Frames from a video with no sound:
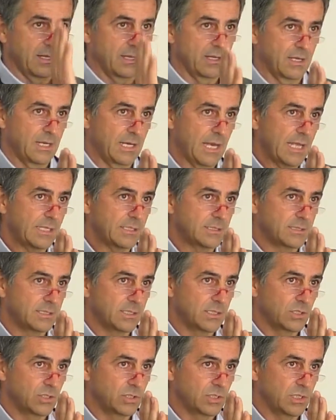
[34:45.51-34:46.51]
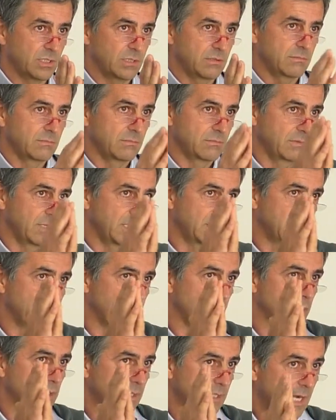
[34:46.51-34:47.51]
Lens surgery, it's
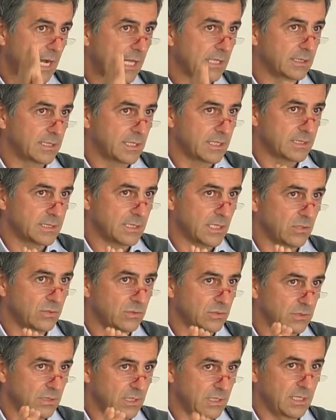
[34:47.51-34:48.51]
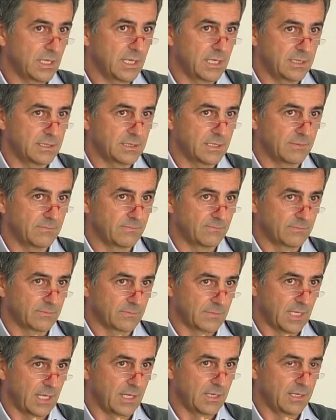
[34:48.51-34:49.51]
more like ultrasound than laser.
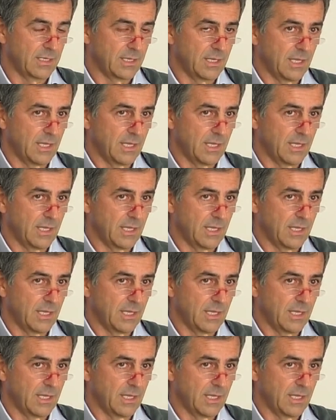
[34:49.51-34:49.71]
Okay?